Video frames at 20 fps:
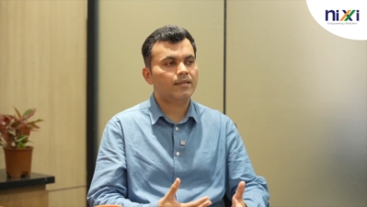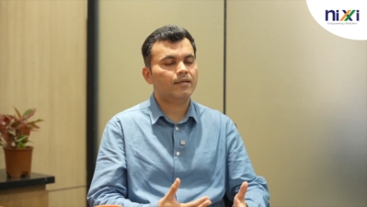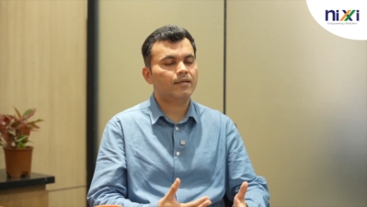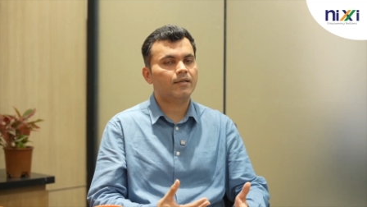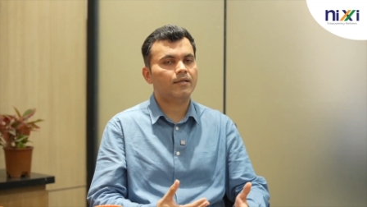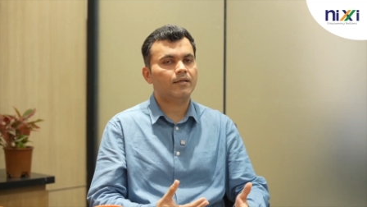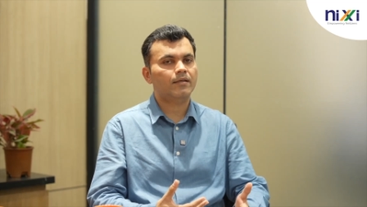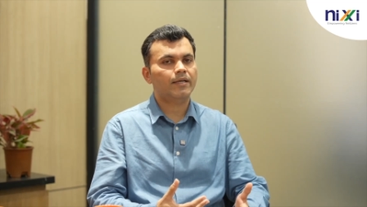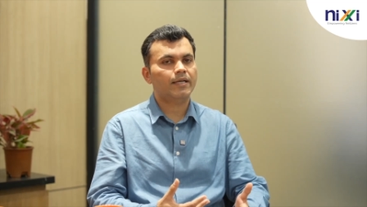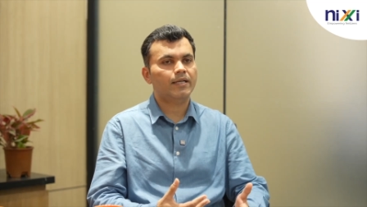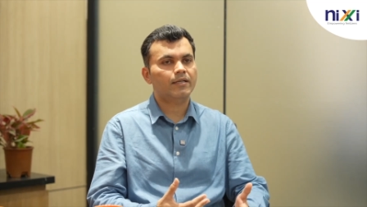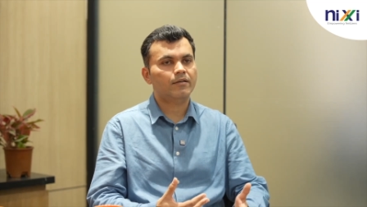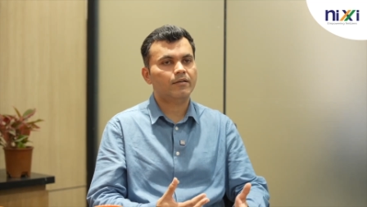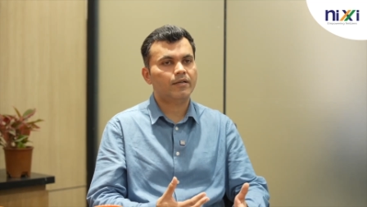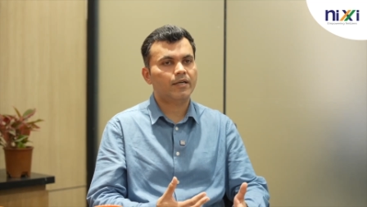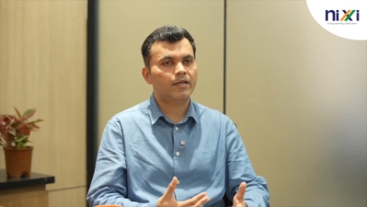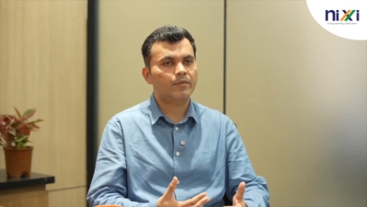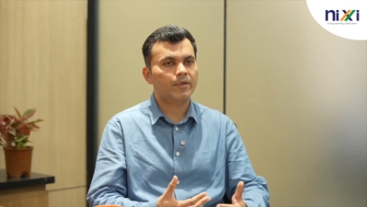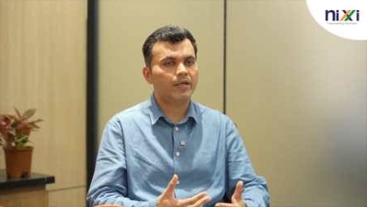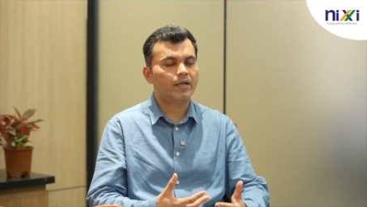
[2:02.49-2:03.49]
the
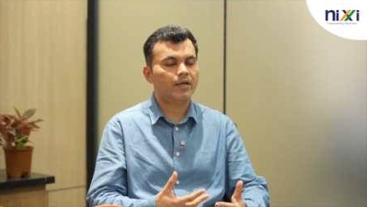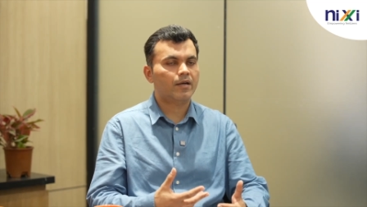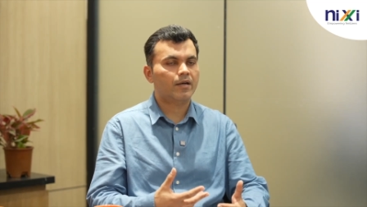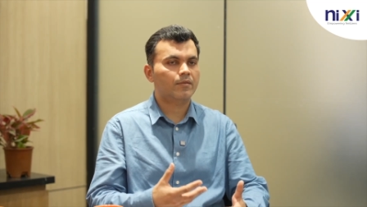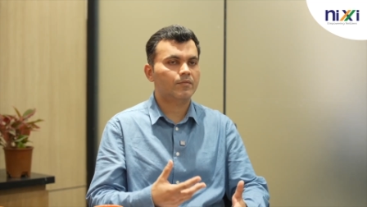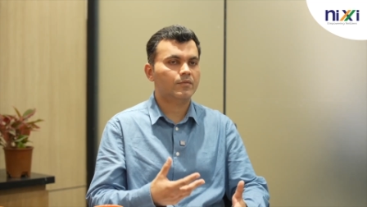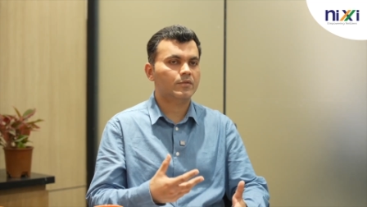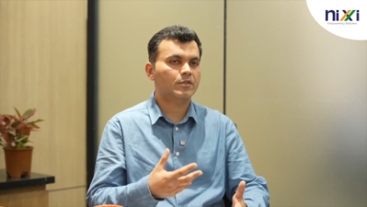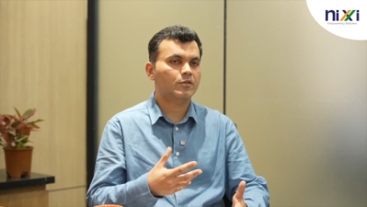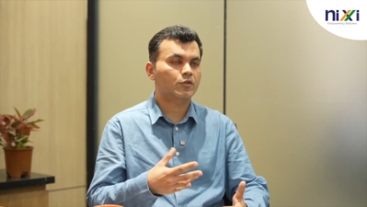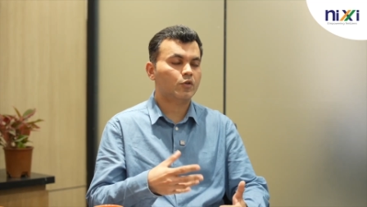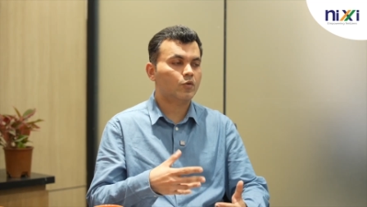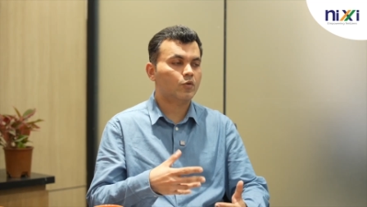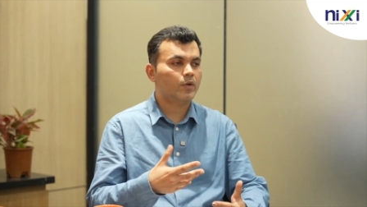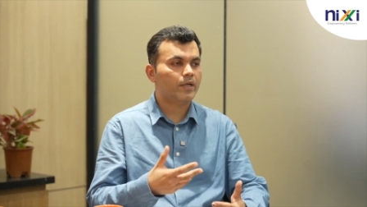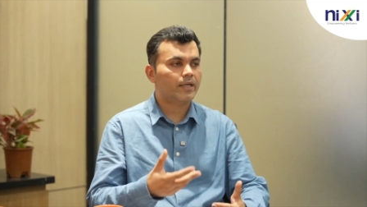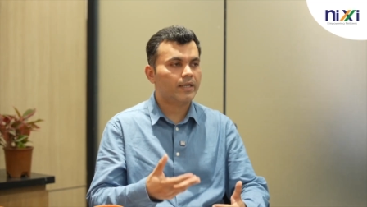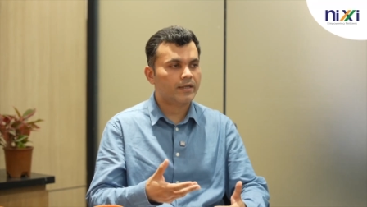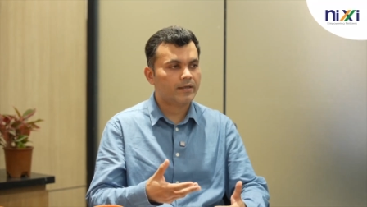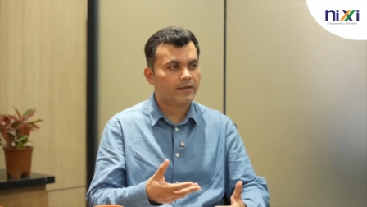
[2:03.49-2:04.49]
internet becomes through
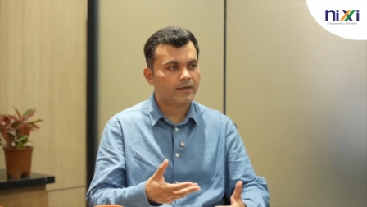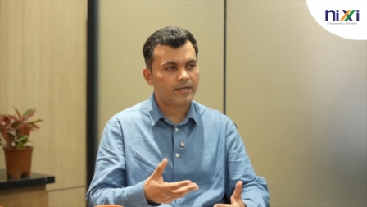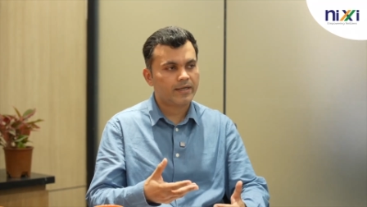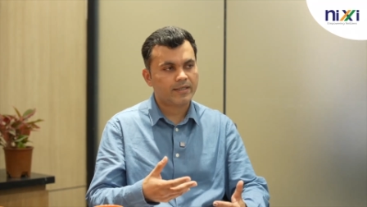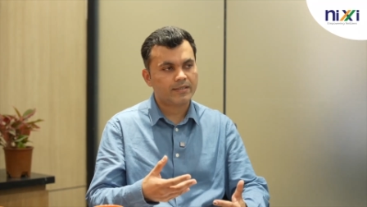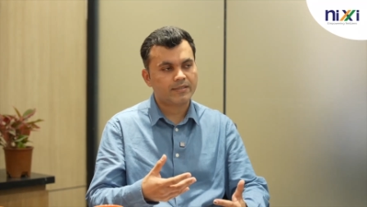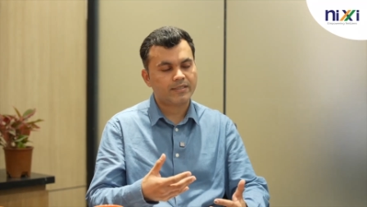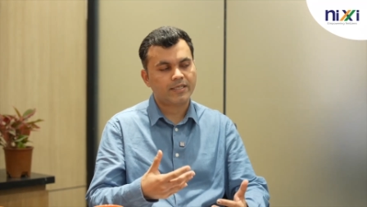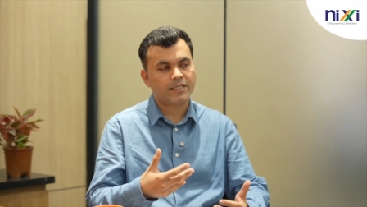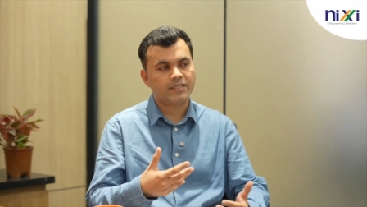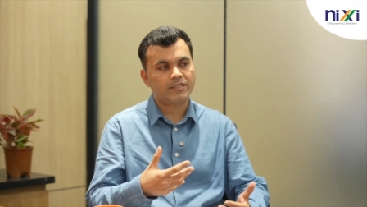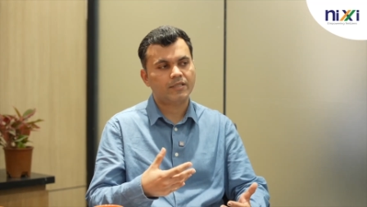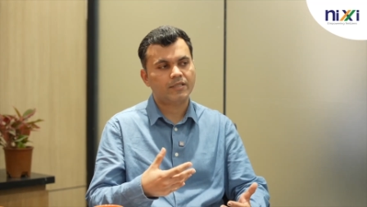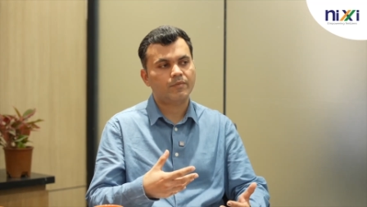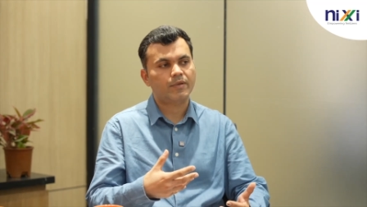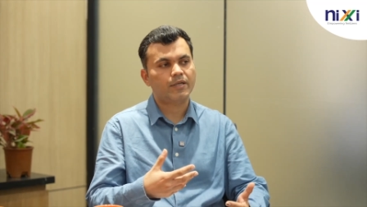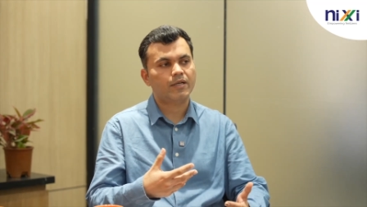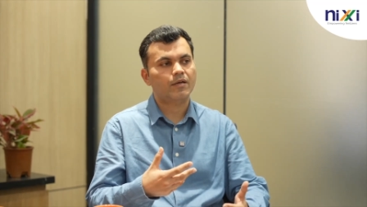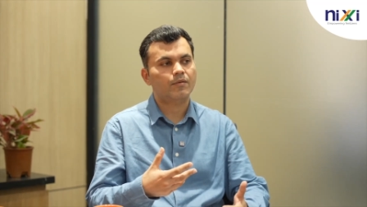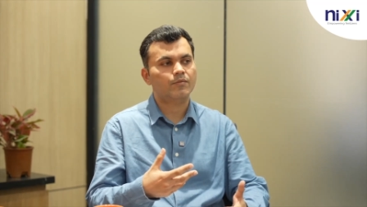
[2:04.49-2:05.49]
an internet exchange
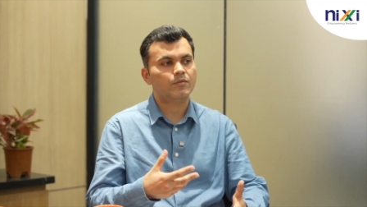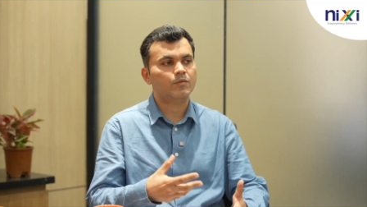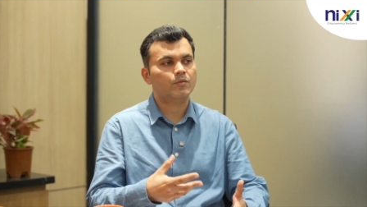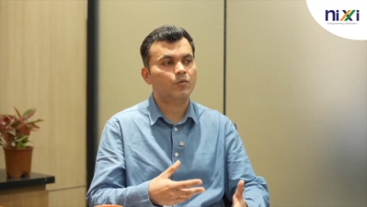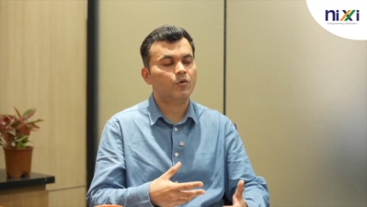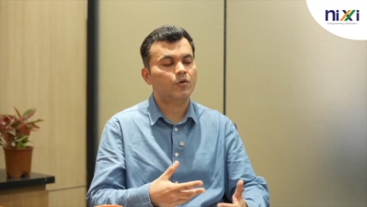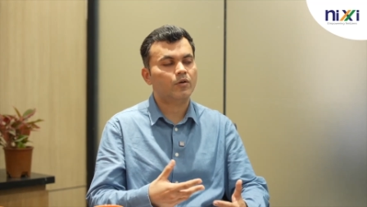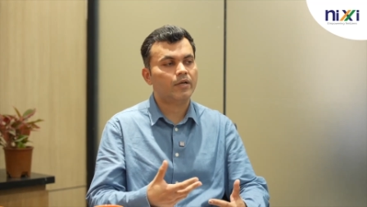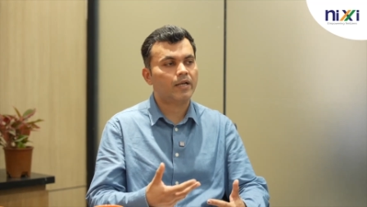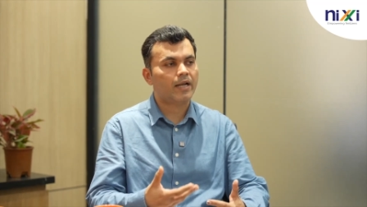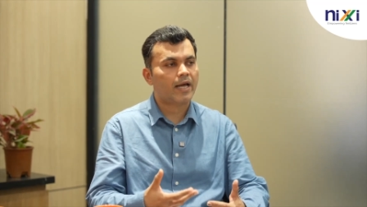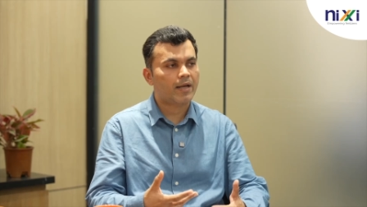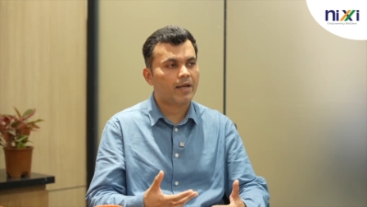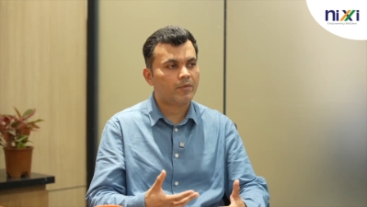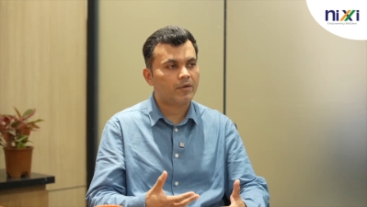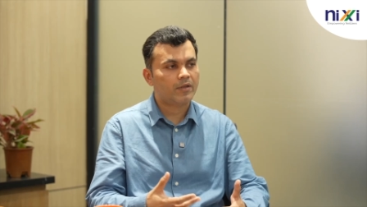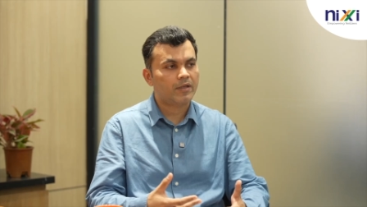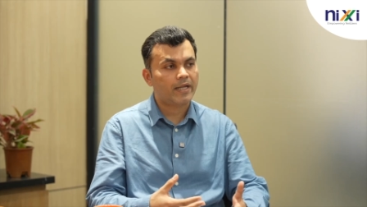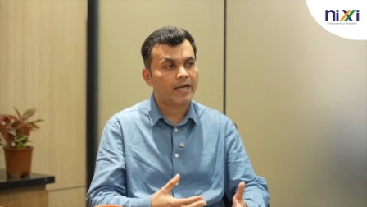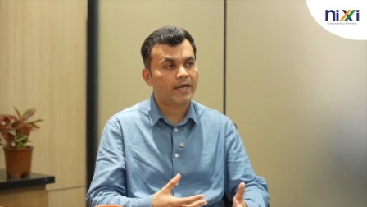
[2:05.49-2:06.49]
it becomes more
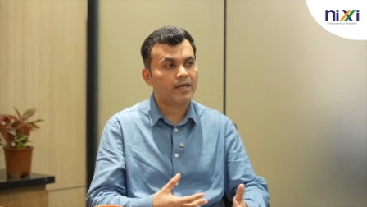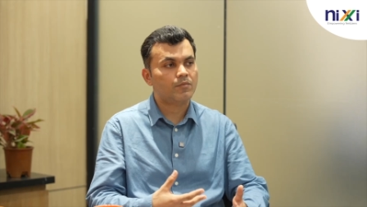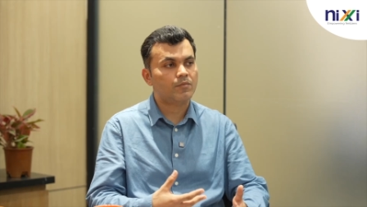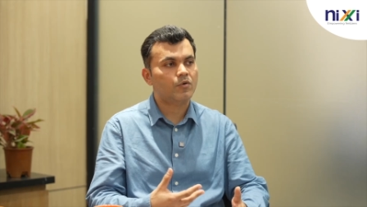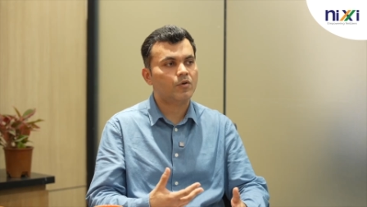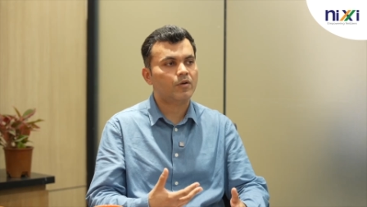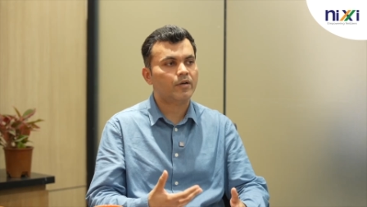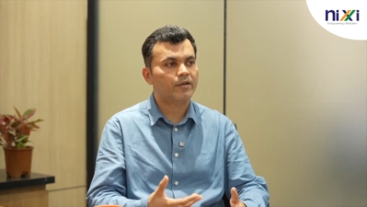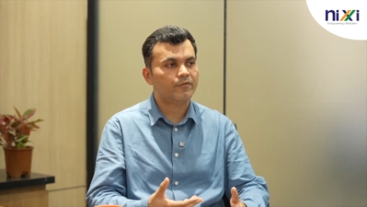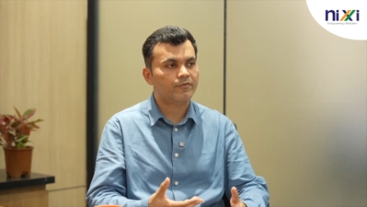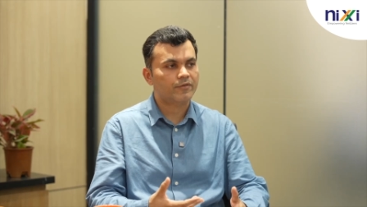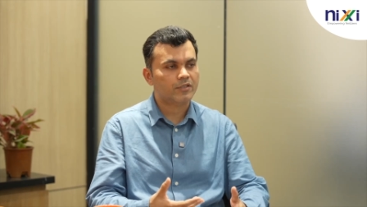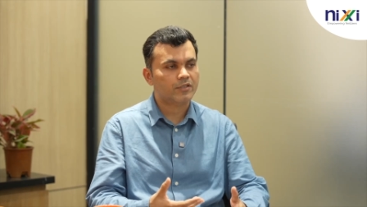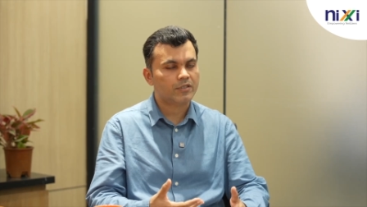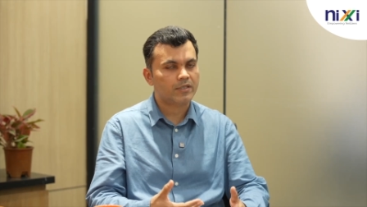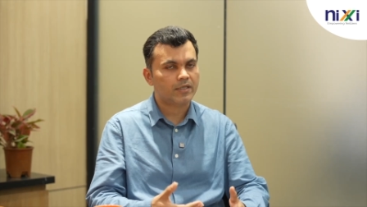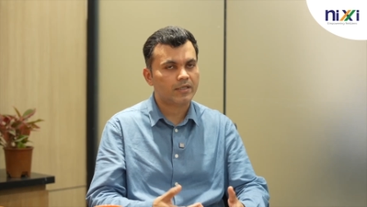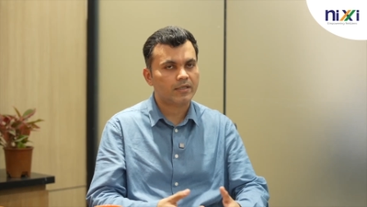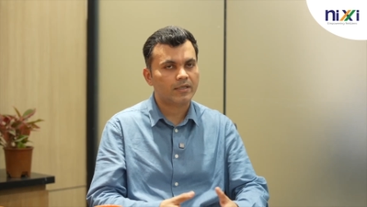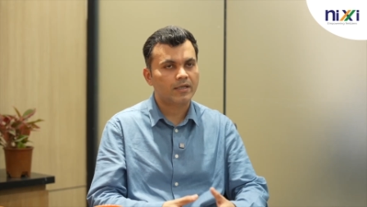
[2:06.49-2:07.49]
reliable and more
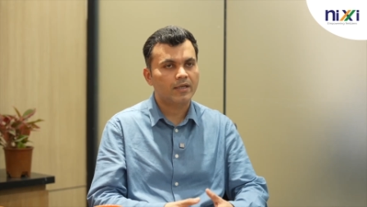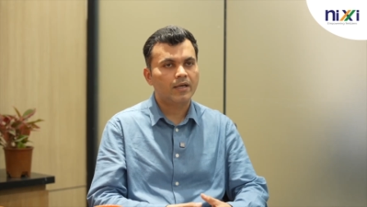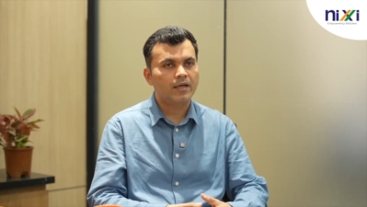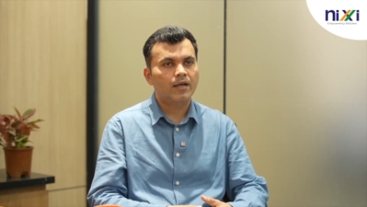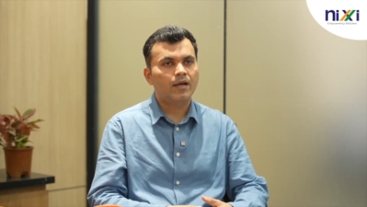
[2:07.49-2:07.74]
efficient.